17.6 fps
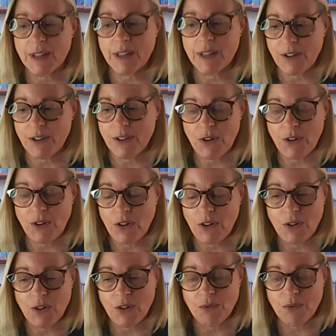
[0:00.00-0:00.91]
that
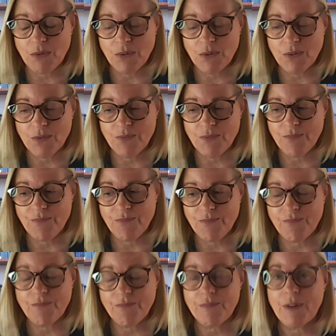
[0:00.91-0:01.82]
you
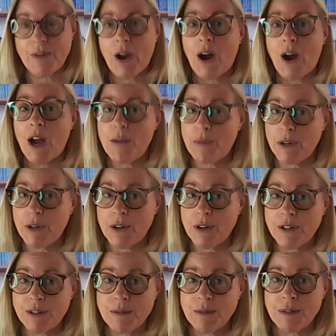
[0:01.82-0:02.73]

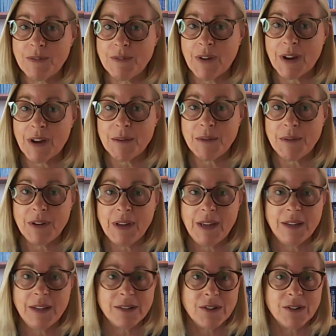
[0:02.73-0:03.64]
hyperdosing with vitamin
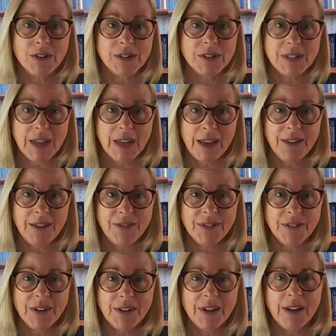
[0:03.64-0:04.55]
D is not
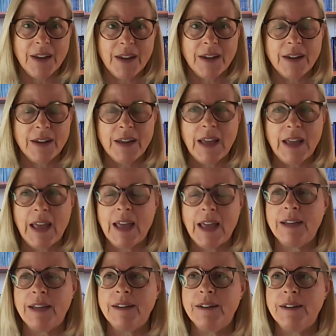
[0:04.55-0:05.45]
safe uh,
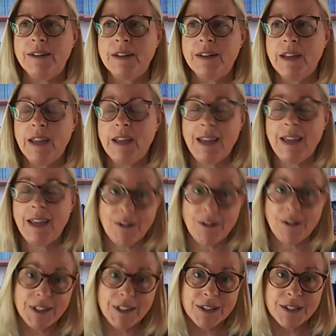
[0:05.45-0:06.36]
and
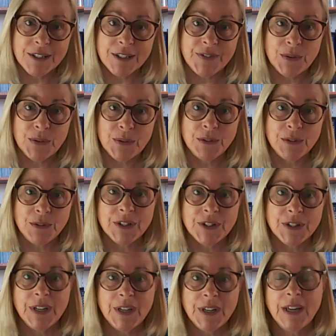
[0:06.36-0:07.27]
increases
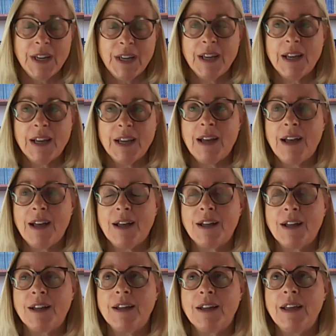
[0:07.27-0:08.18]
falls.
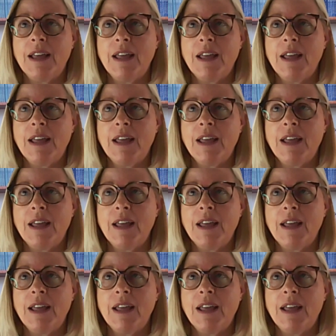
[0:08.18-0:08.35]
Uh,